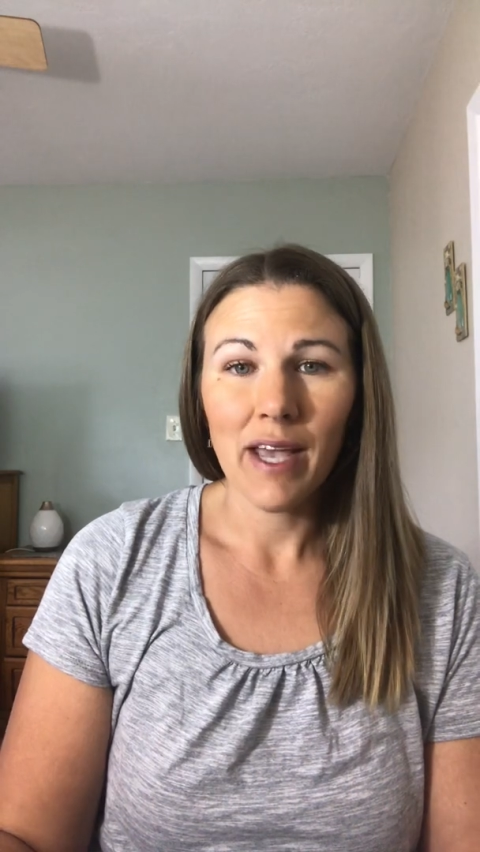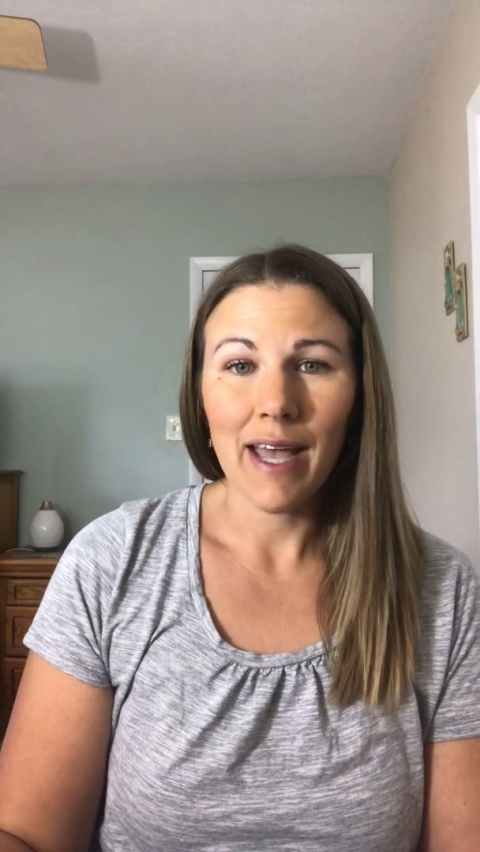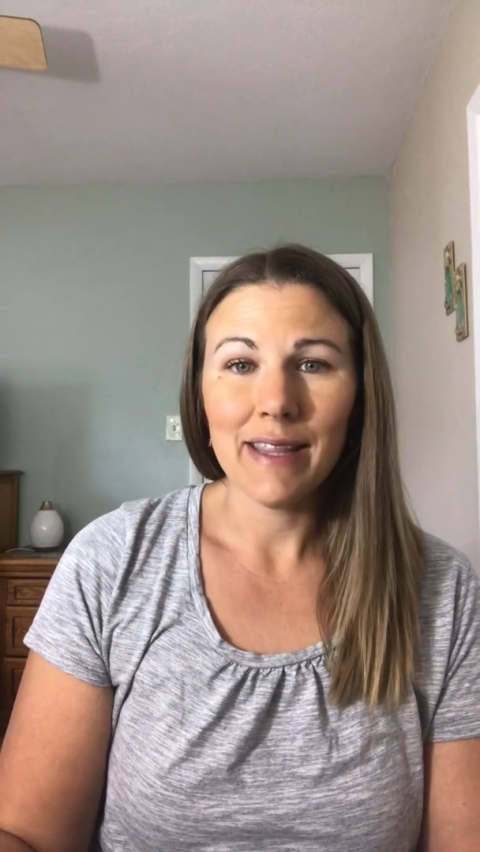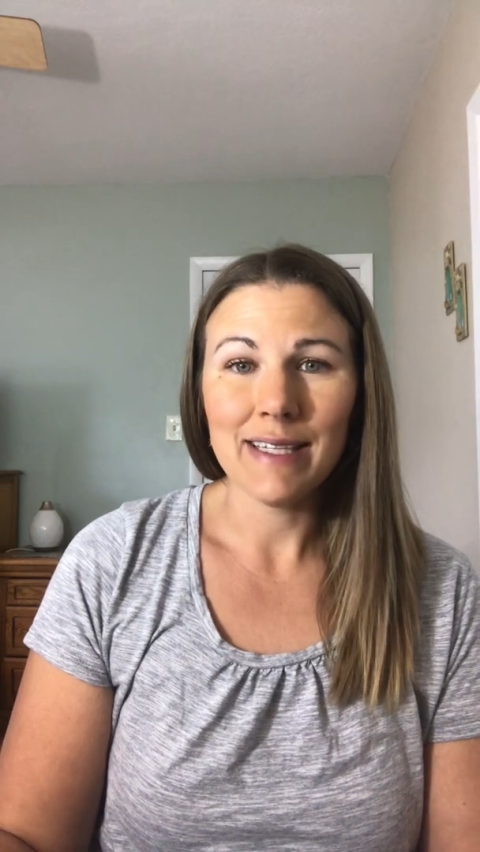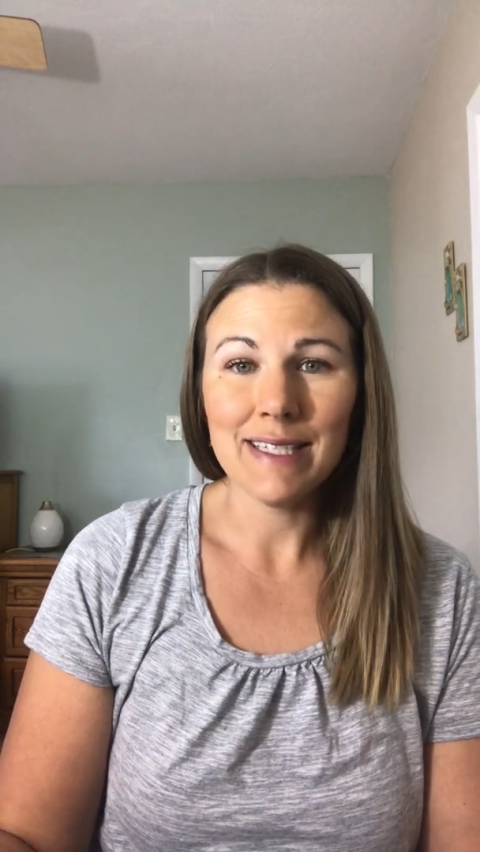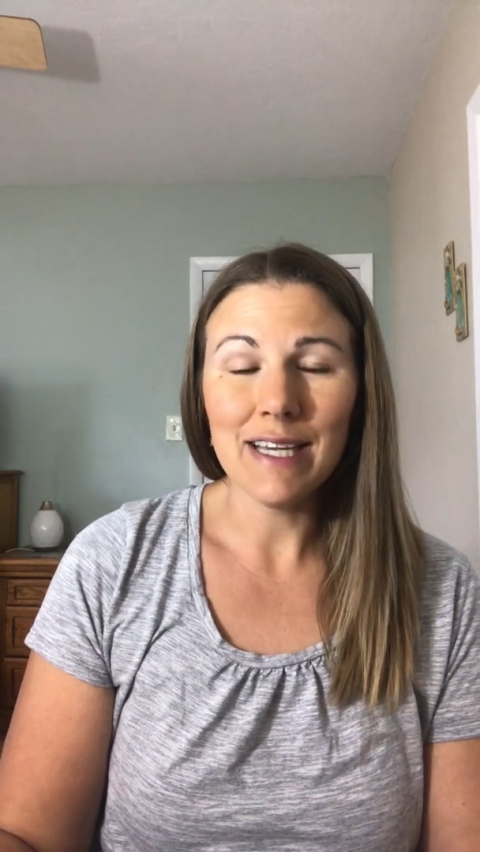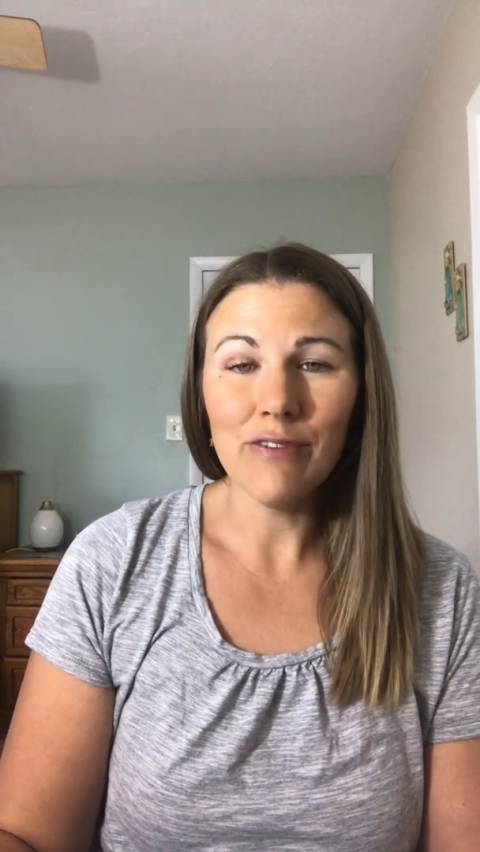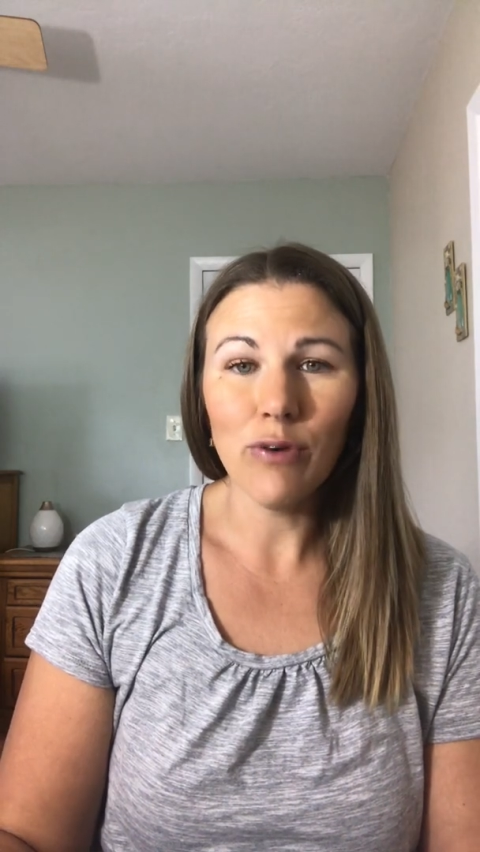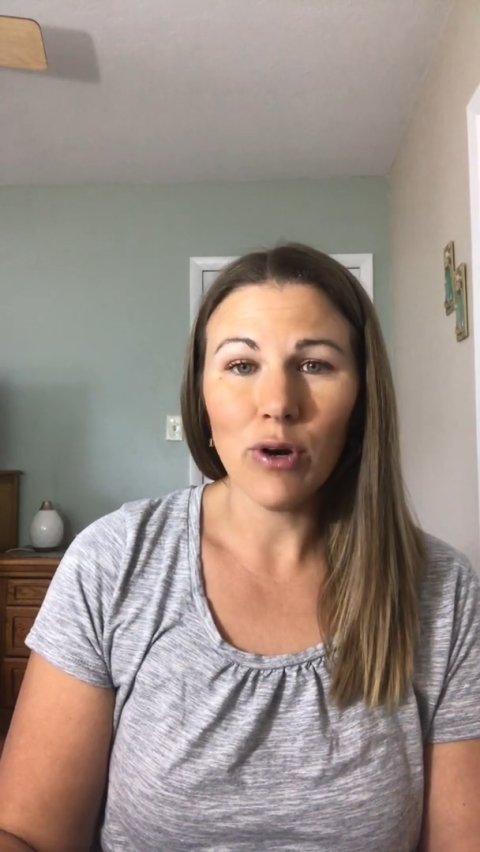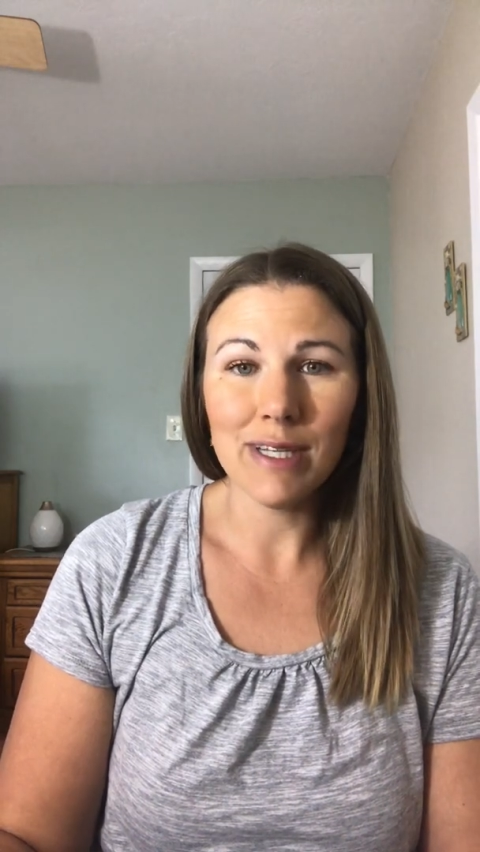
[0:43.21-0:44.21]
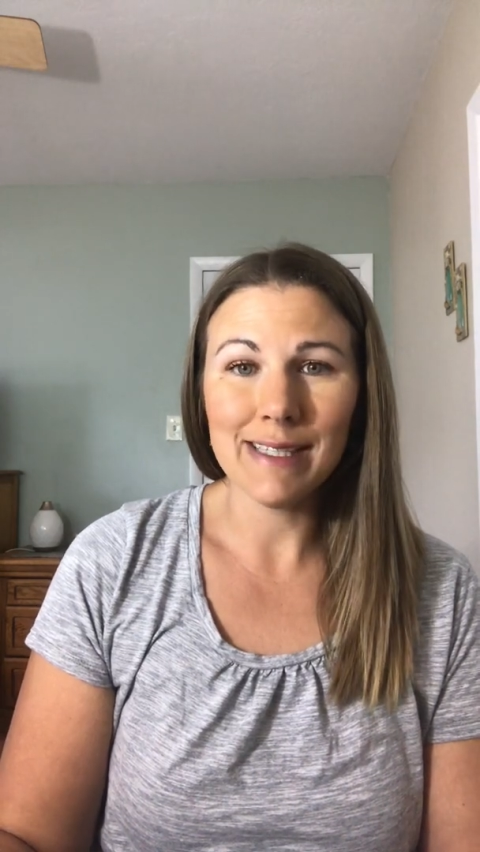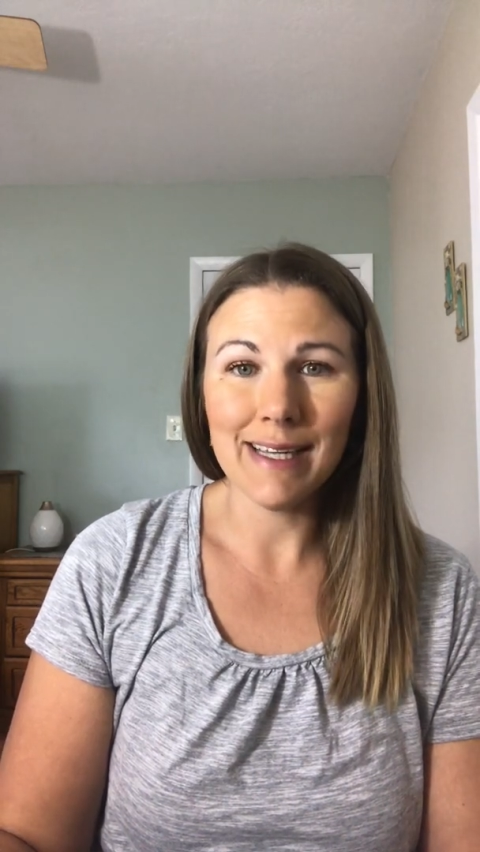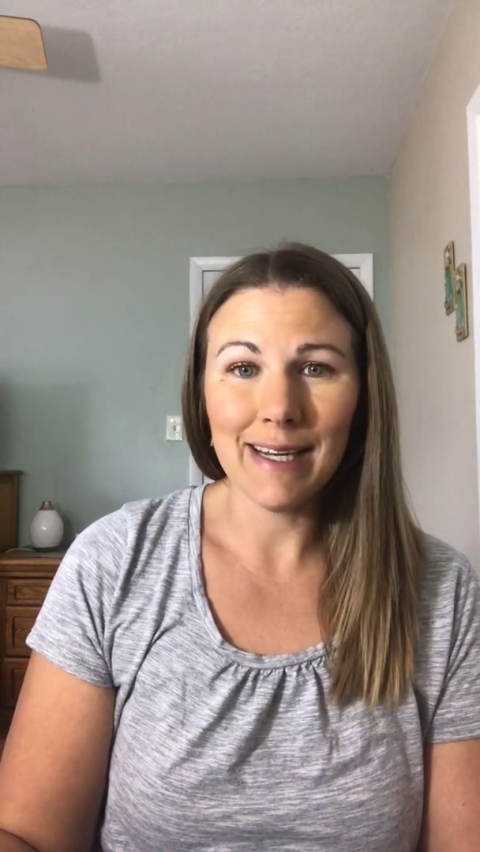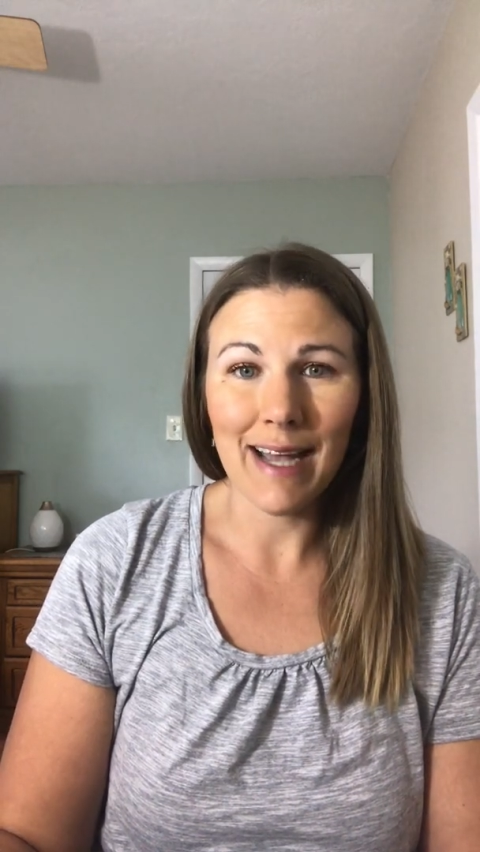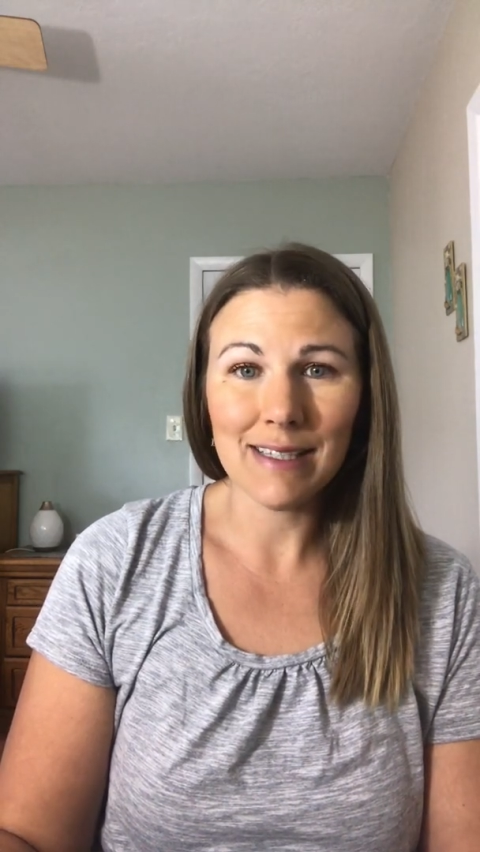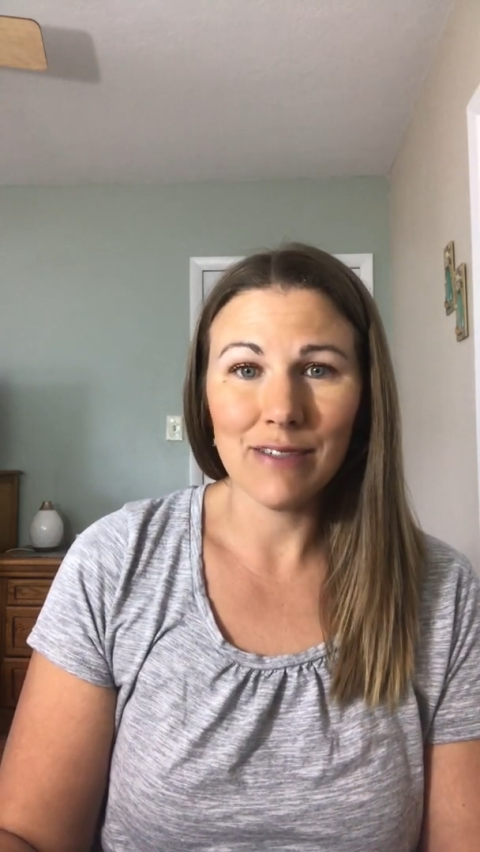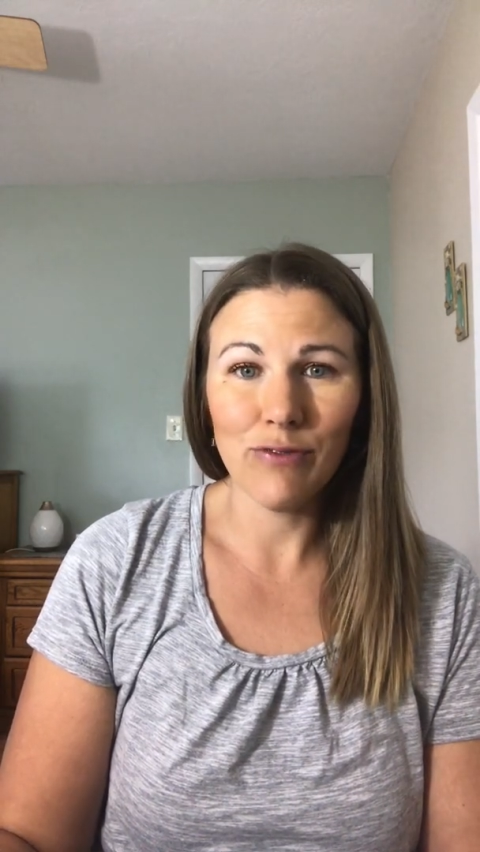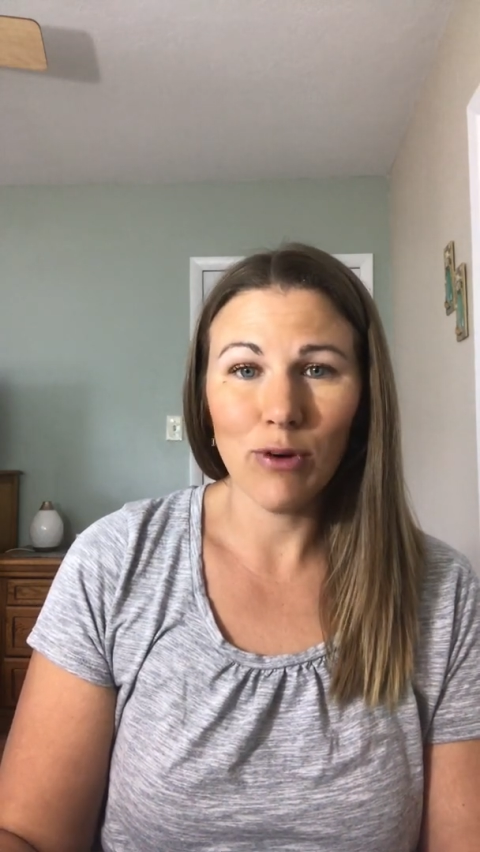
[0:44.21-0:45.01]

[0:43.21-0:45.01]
and the T4 is the inactive